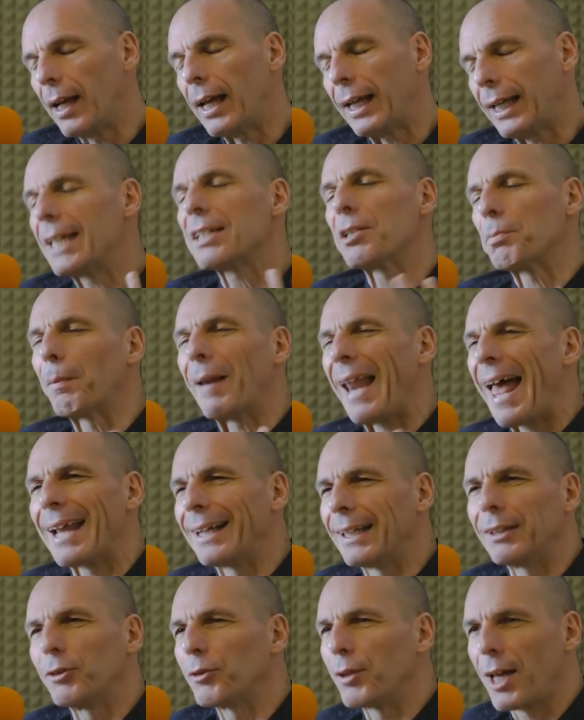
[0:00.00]
his
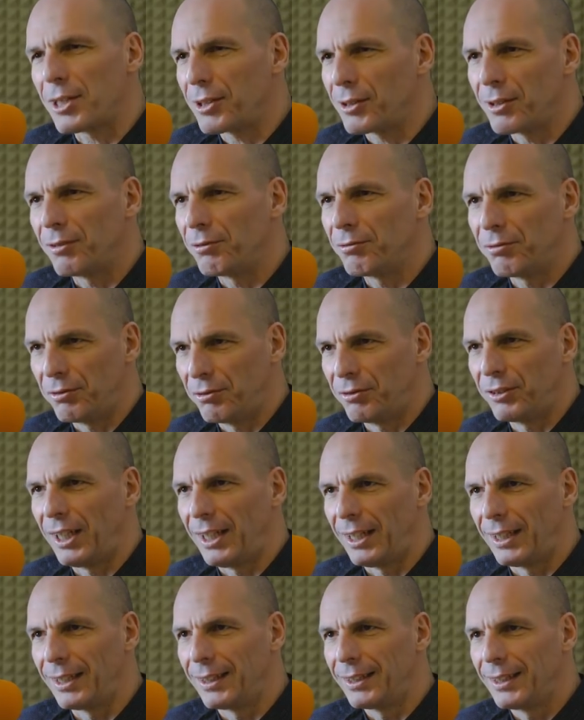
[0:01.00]
plan in
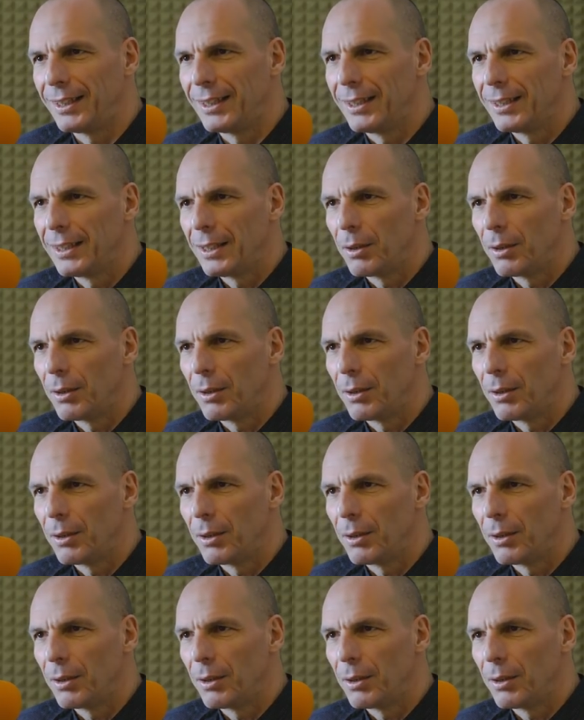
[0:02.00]
2015,